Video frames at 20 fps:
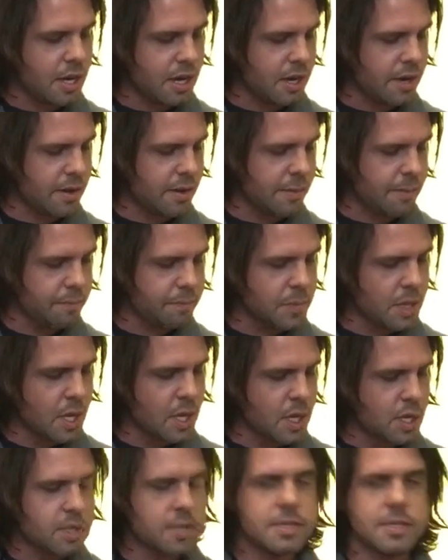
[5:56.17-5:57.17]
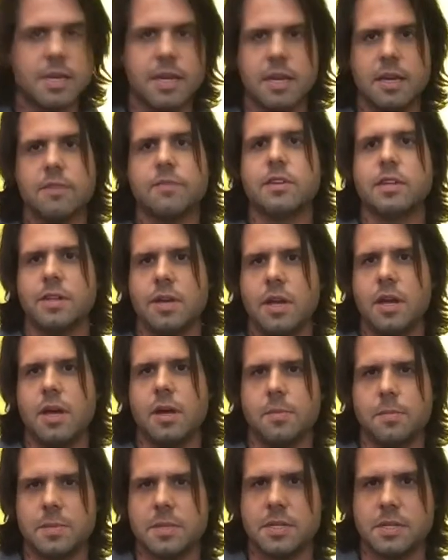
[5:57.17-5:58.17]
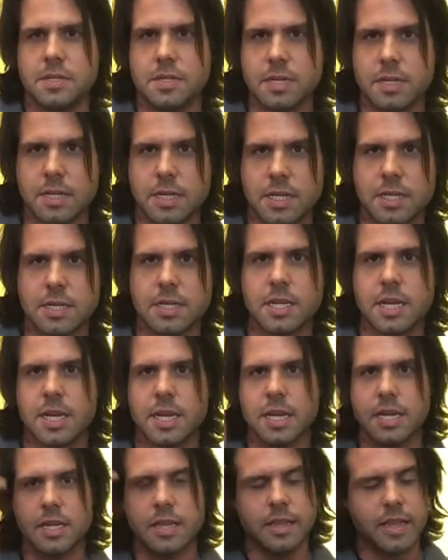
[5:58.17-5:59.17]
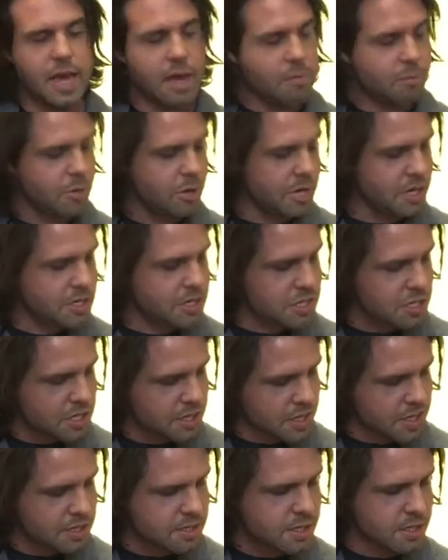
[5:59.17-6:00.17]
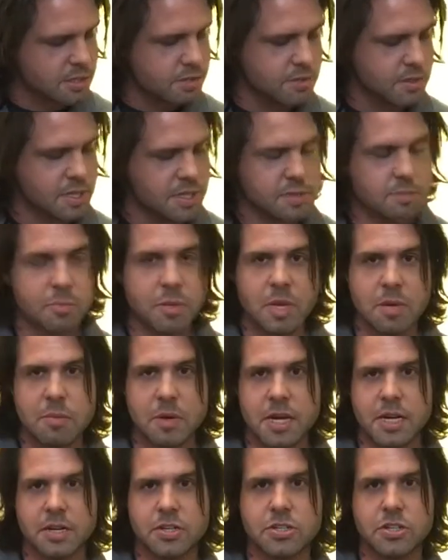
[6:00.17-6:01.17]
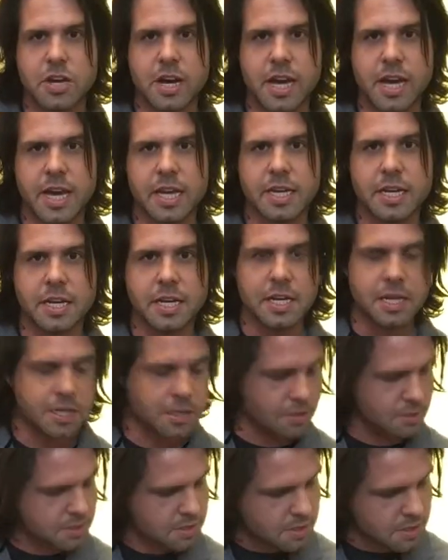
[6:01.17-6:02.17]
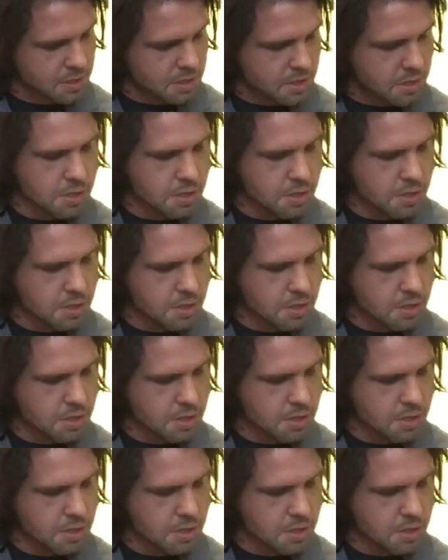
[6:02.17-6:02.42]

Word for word: Um, saving up the sunny day. That bridge, he starts with his B minor triad and he goes.